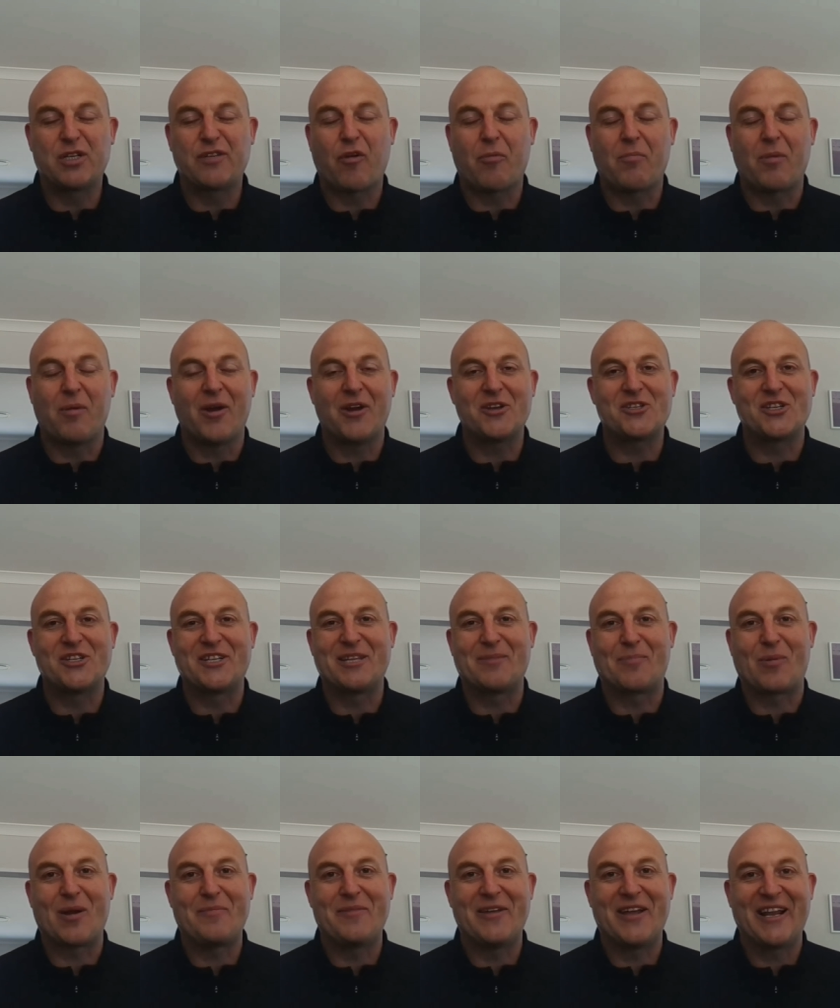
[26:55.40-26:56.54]
push for
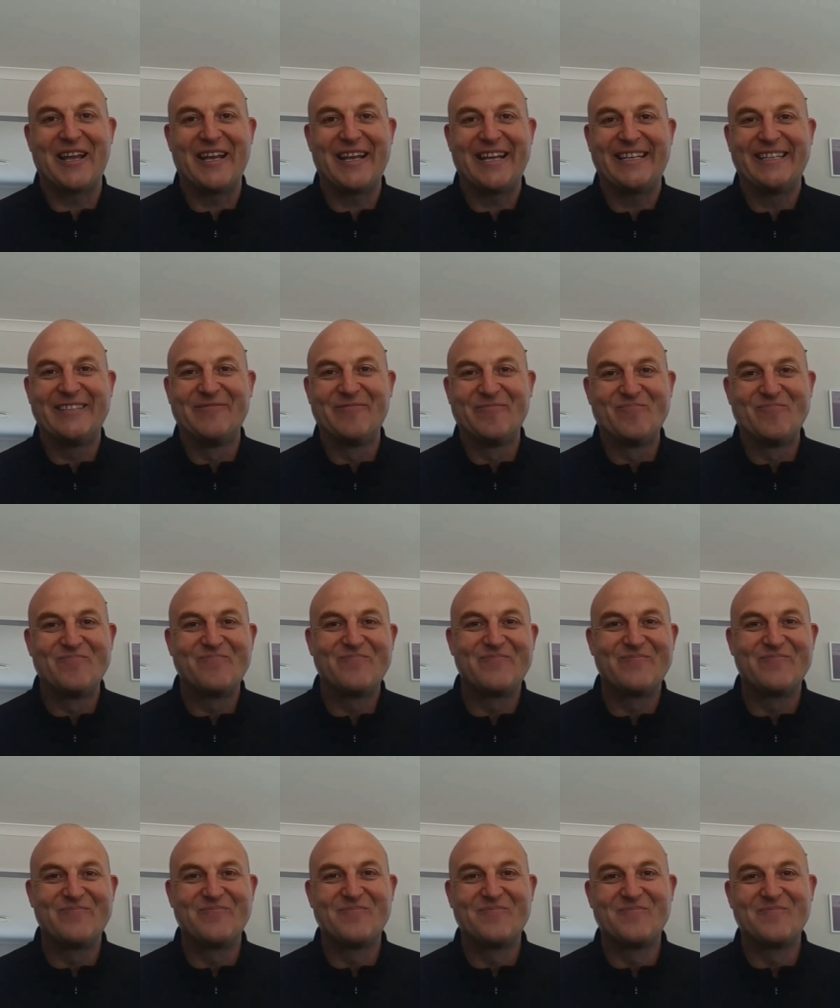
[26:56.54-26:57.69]
promotion to the Premier League.
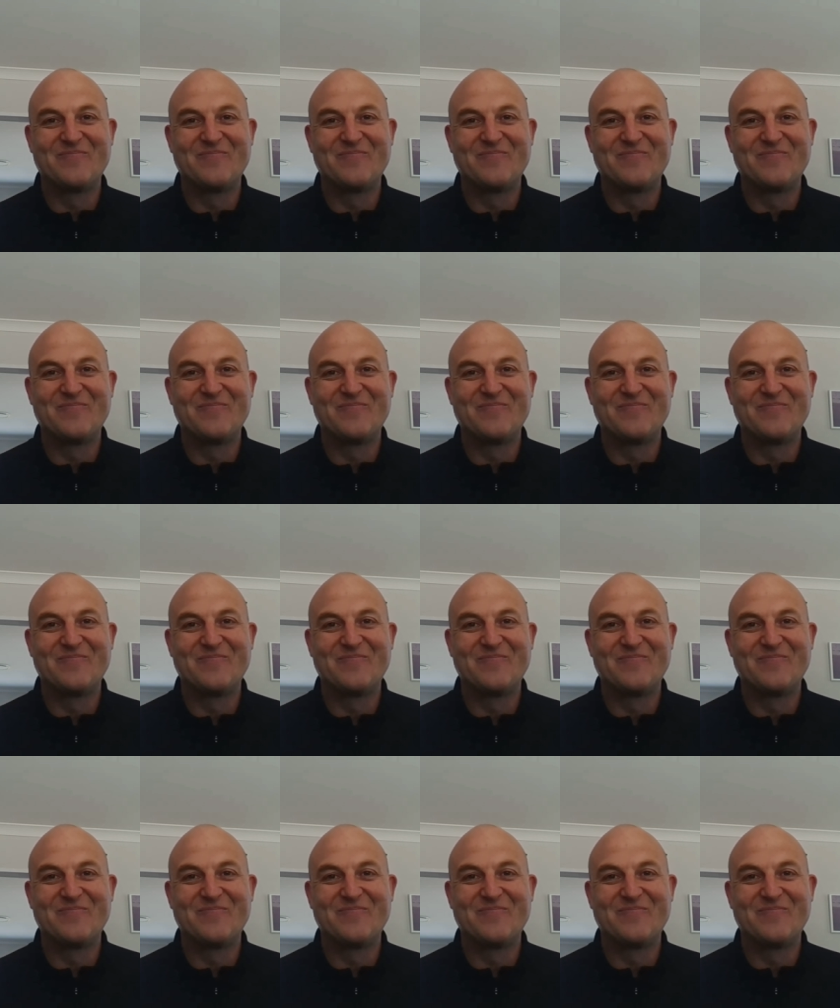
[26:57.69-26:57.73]
All